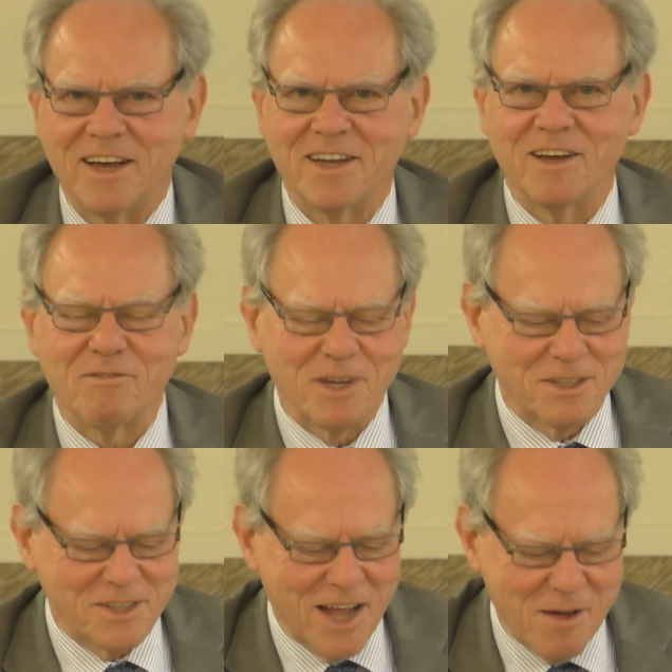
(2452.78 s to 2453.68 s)
in a
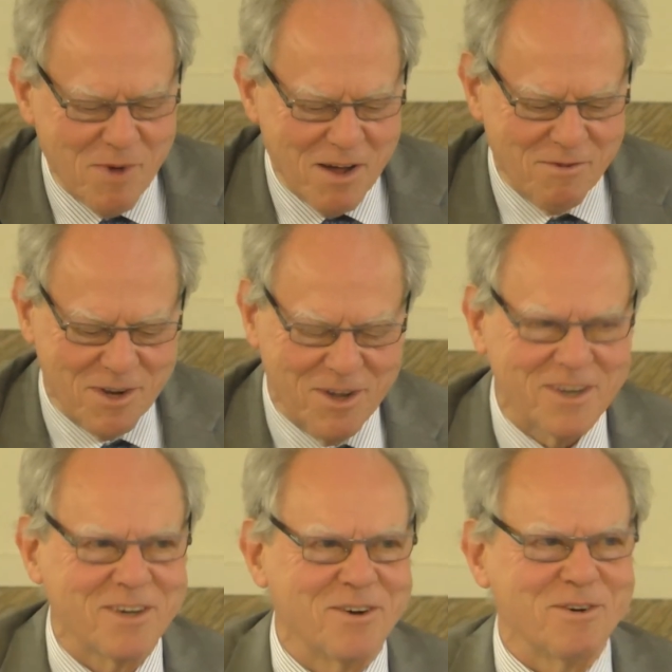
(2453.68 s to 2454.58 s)
week's time. I will
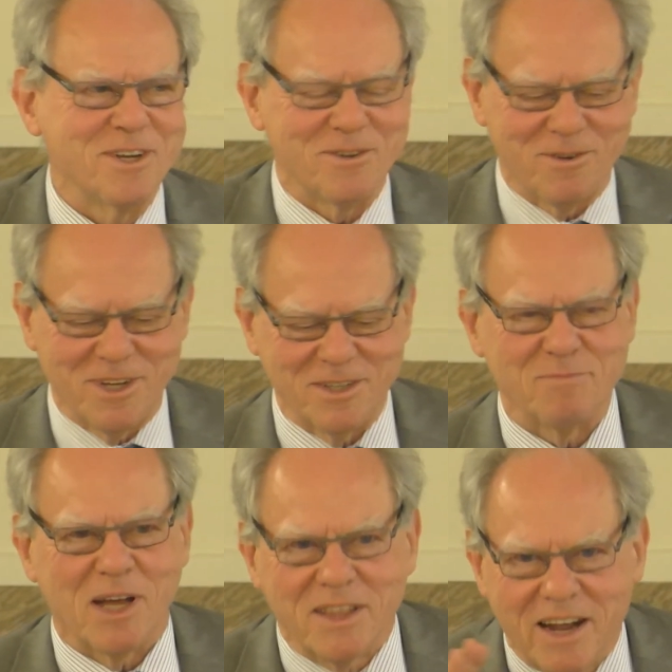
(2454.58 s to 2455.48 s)
not go into this,
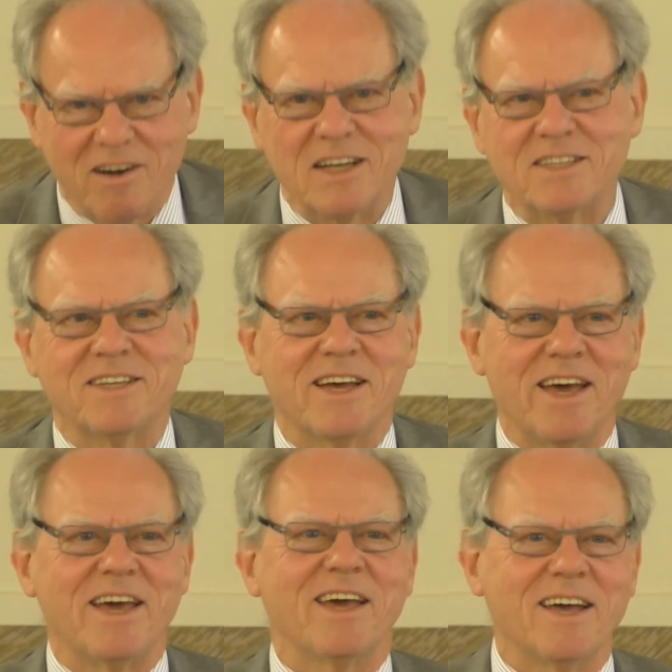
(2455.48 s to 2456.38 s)
but there is
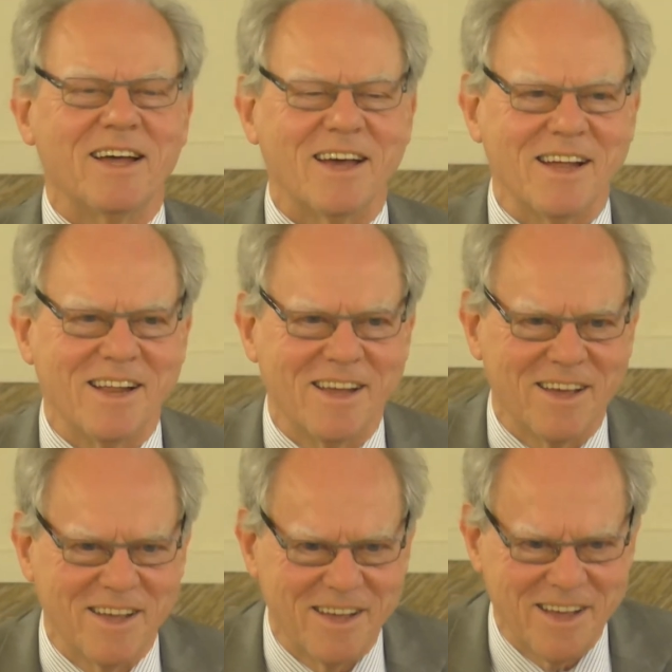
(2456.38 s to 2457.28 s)
a
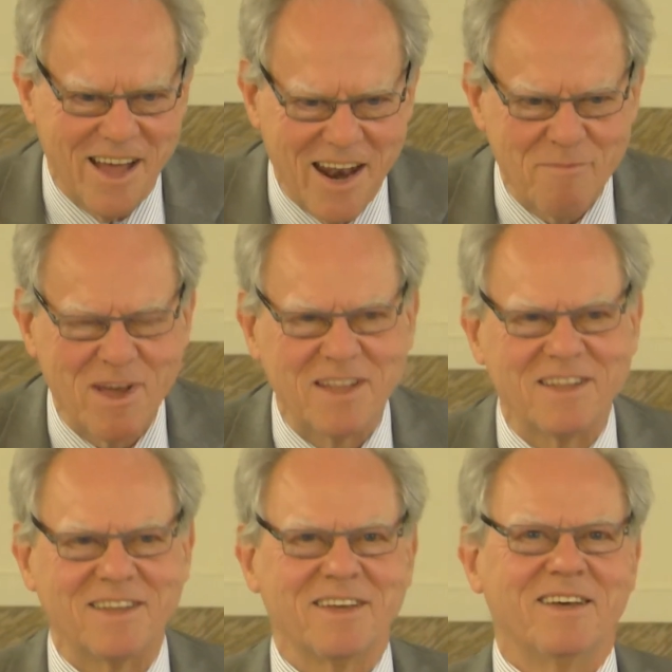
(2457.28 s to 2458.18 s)

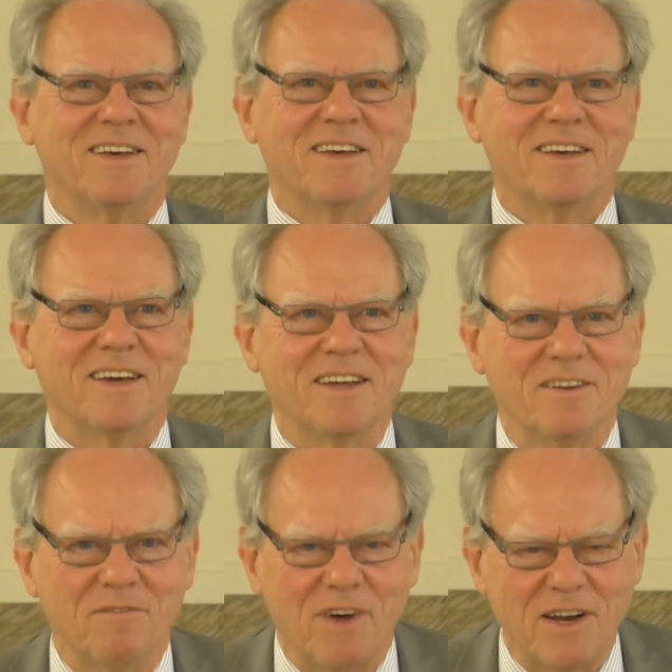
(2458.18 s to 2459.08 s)
element
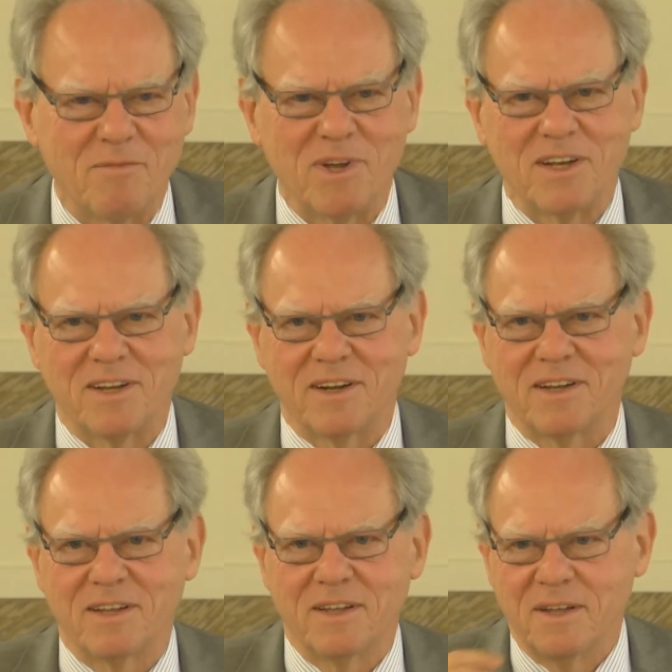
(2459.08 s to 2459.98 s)
in
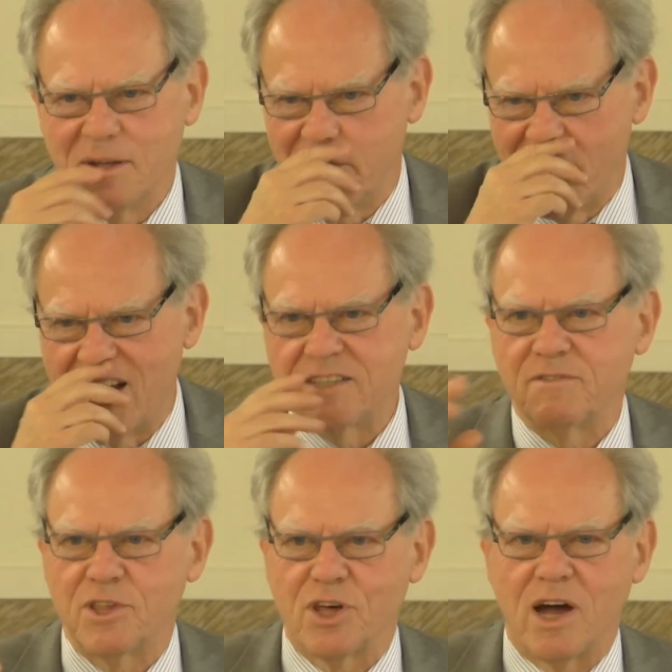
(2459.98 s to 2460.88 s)
fundamental rights which